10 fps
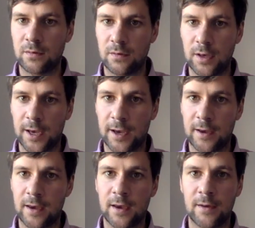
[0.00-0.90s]
that
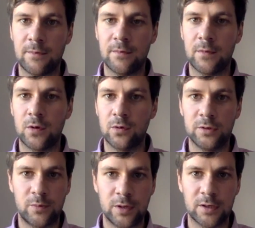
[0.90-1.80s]
um,
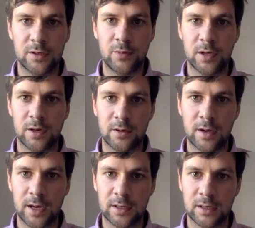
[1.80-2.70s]
hold peer to peer
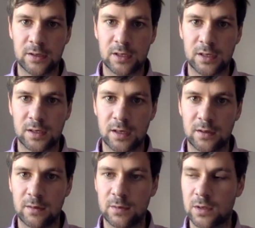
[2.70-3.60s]
assets inside
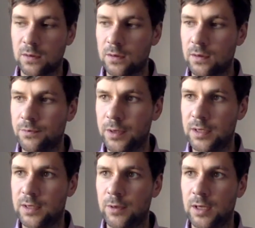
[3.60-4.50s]
them. So
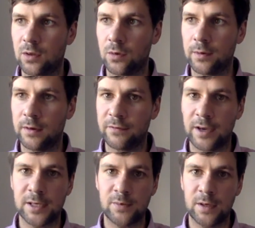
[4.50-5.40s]
P2P Global
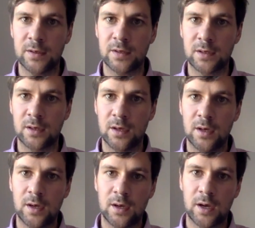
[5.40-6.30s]
Investments
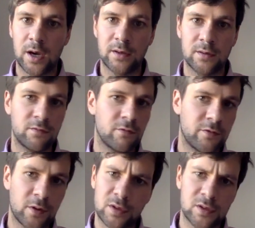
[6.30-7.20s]
and even
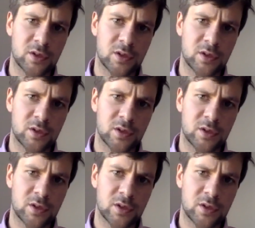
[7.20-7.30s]
funding